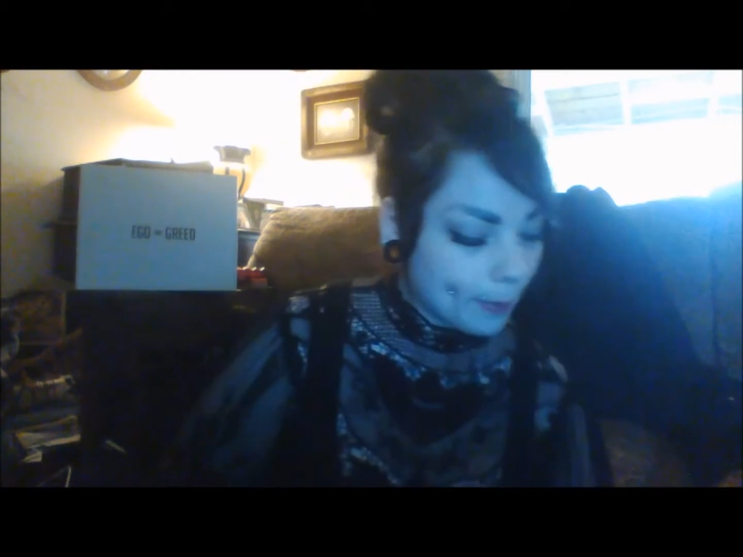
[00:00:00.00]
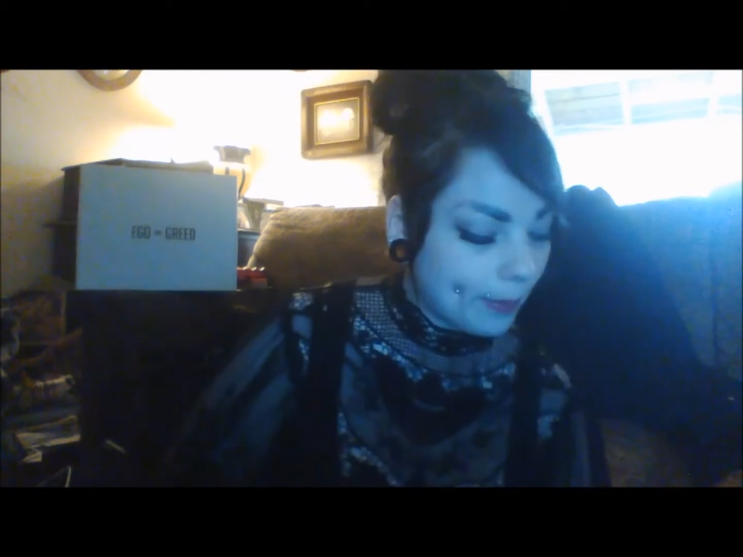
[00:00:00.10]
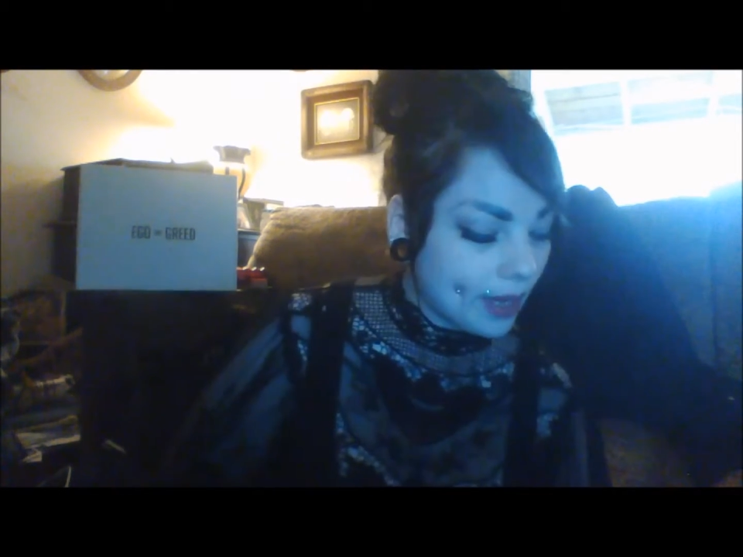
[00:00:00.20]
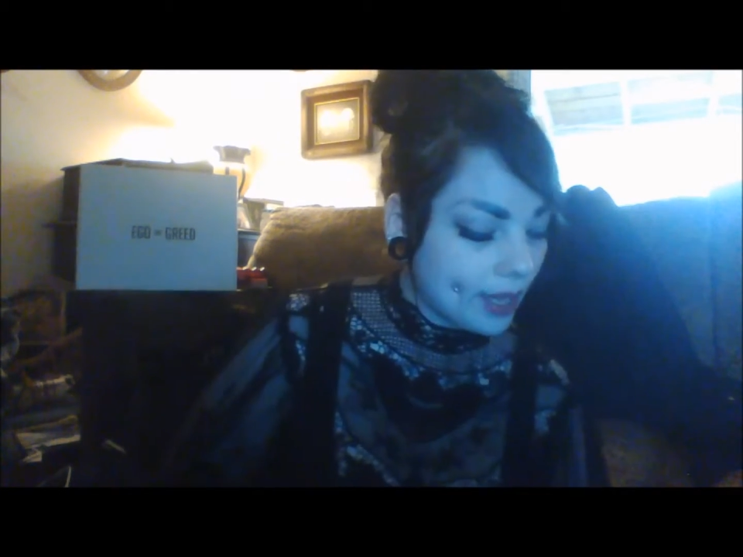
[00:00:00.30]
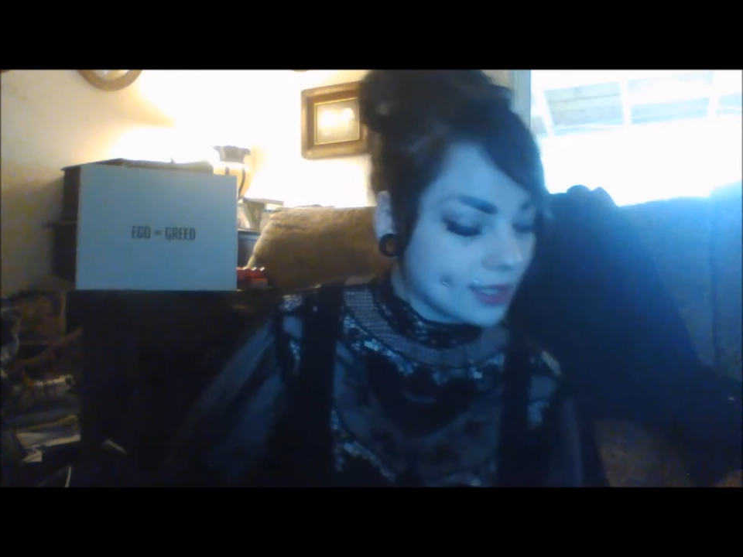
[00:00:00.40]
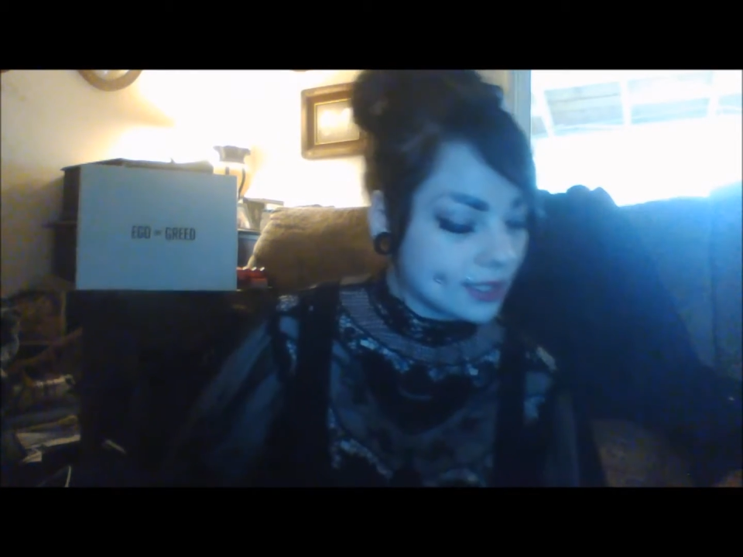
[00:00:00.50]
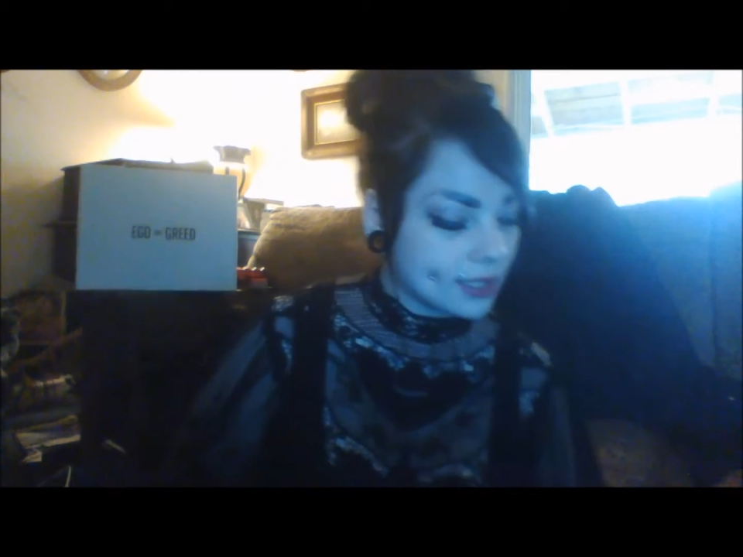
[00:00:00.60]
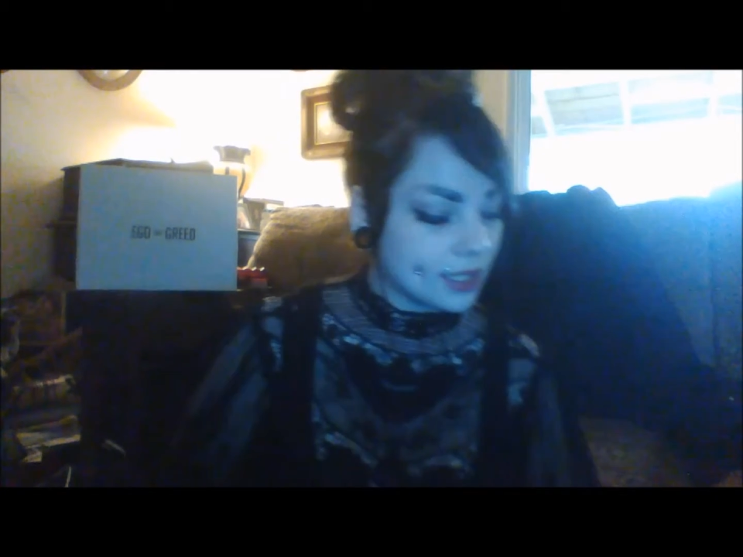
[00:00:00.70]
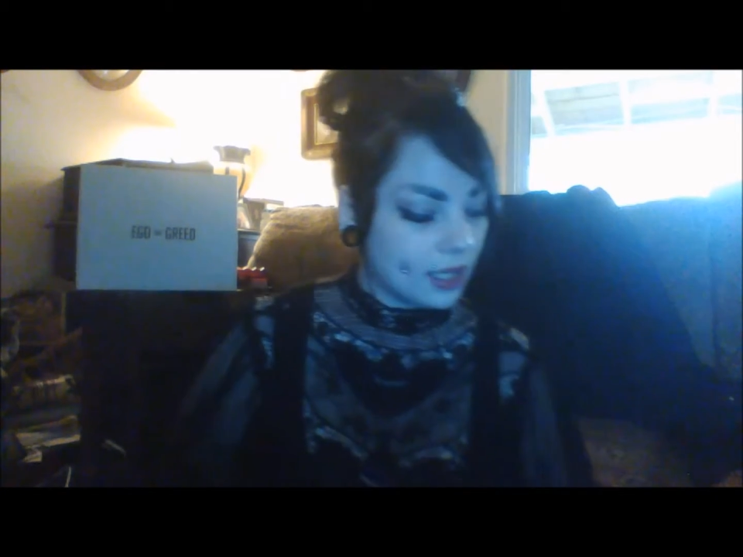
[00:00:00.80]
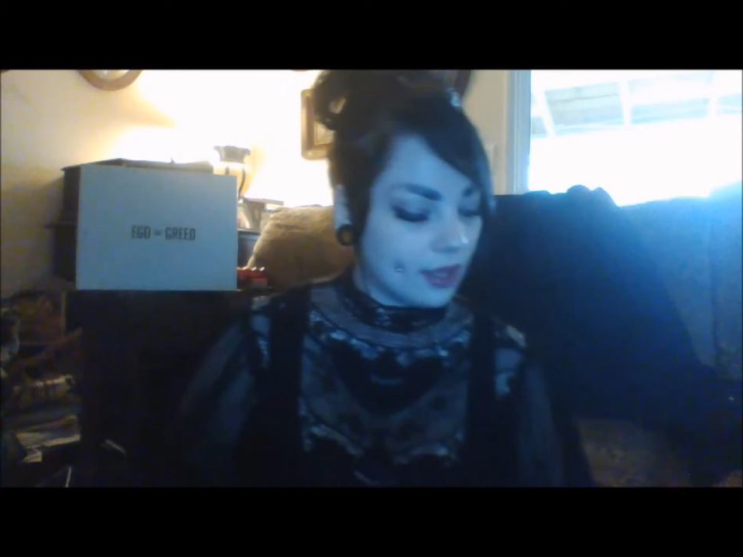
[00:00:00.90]

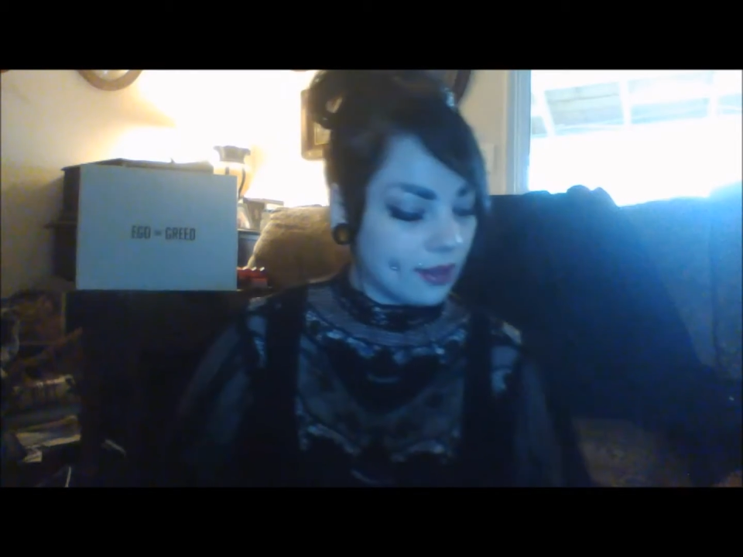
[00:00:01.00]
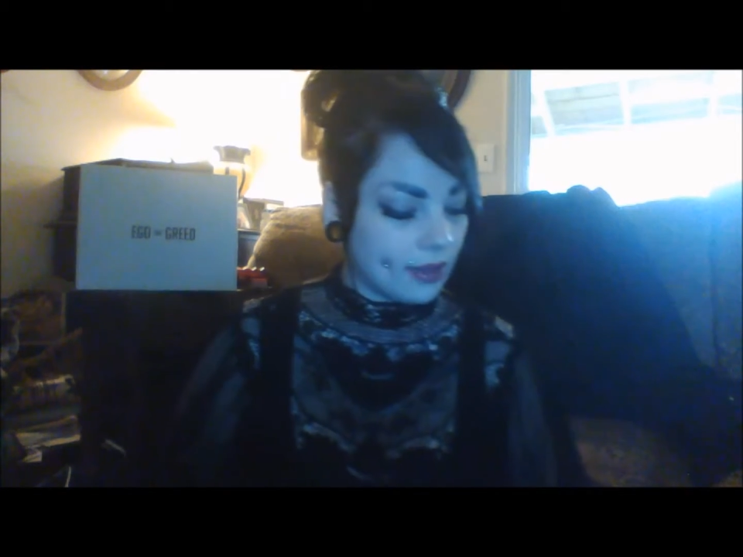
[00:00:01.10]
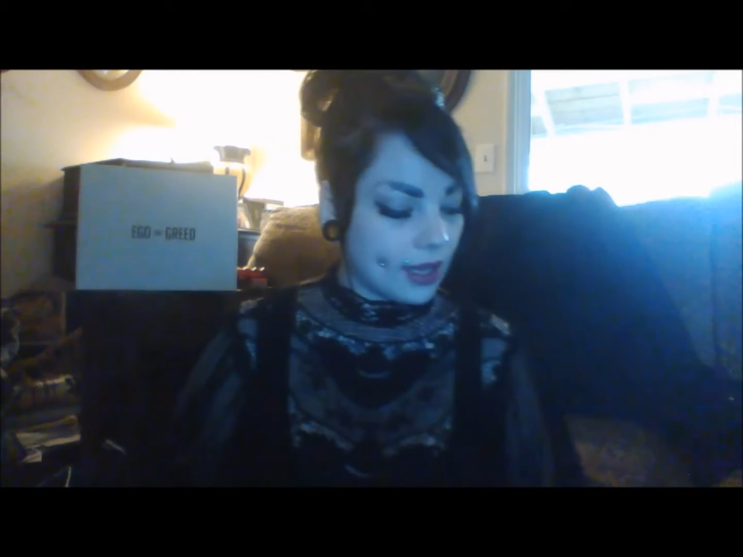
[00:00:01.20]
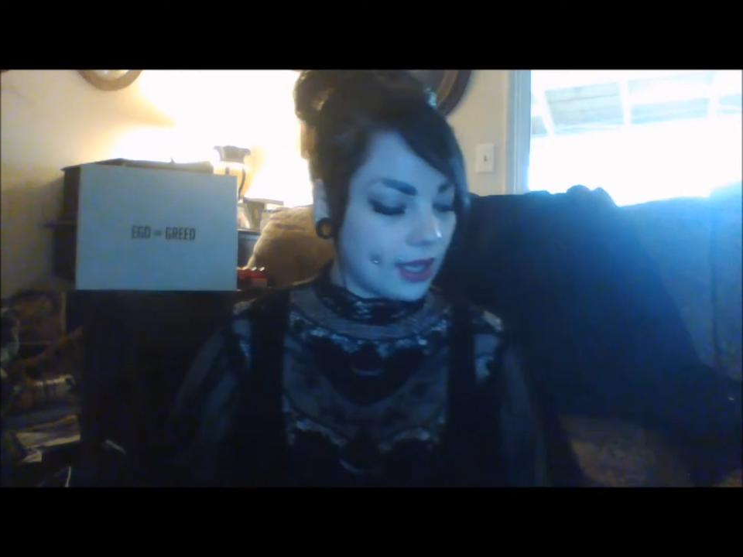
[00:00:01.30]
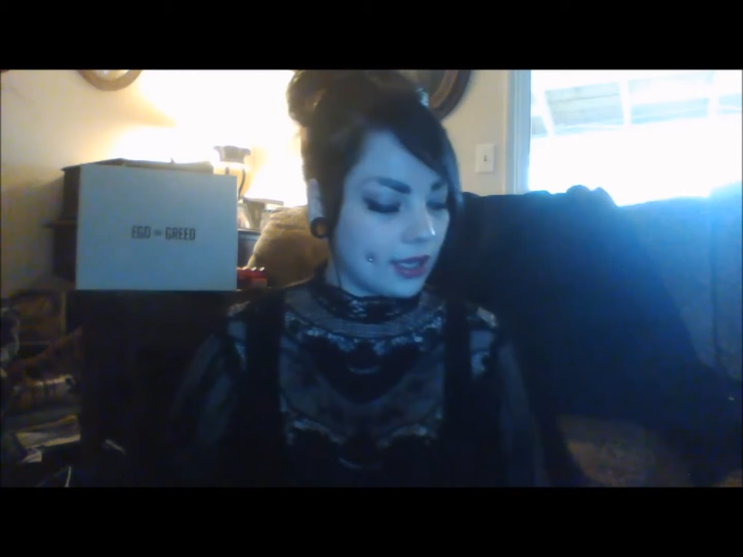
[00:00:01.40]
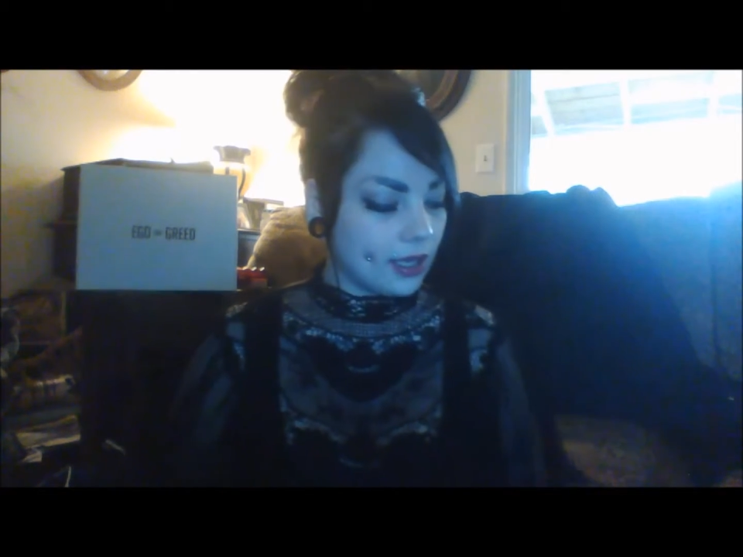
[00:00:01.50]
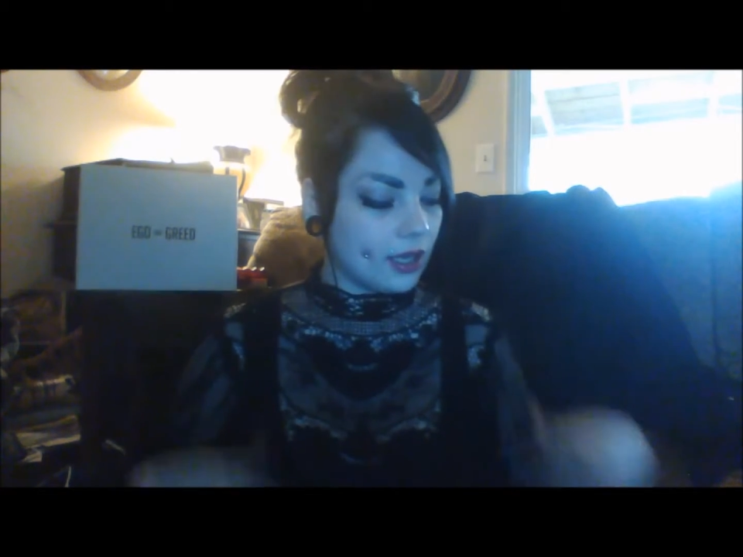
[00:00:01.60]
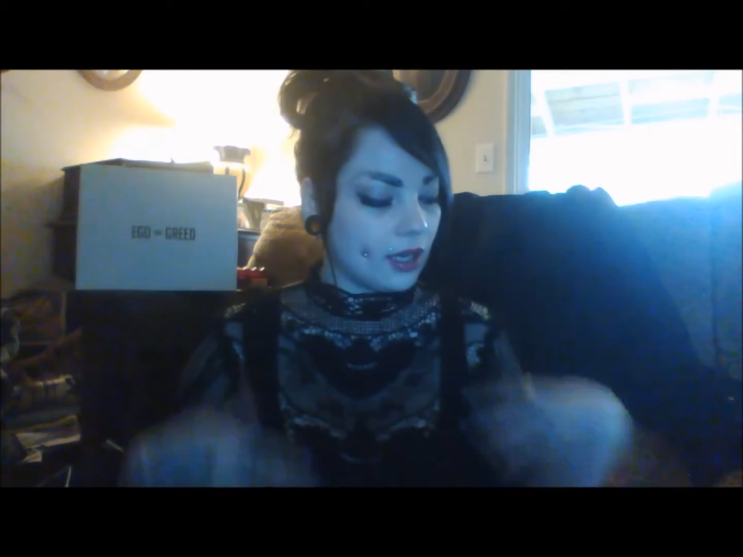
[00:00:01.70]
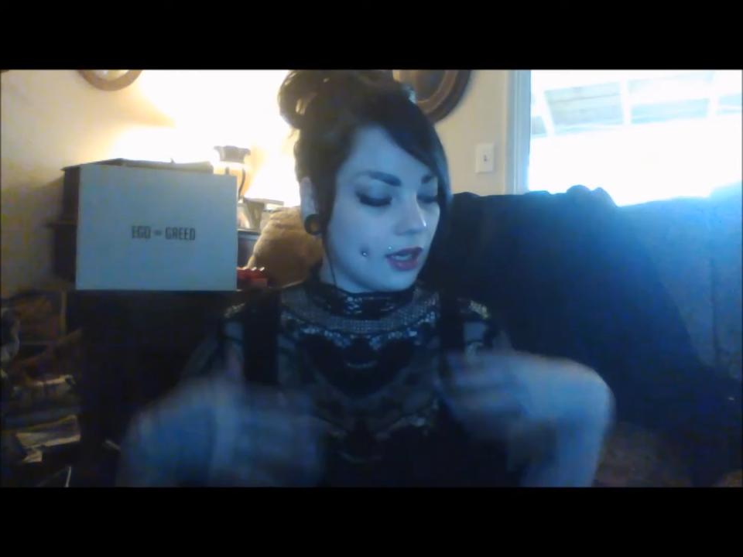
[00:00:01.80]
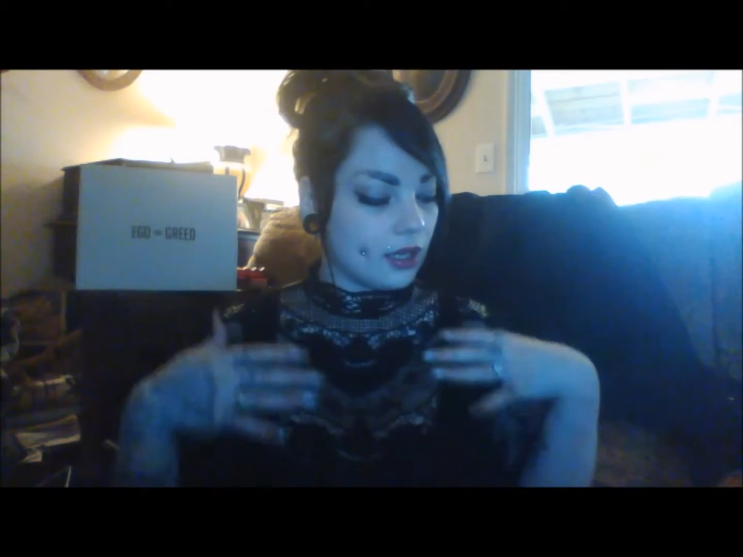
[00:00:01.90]
but they,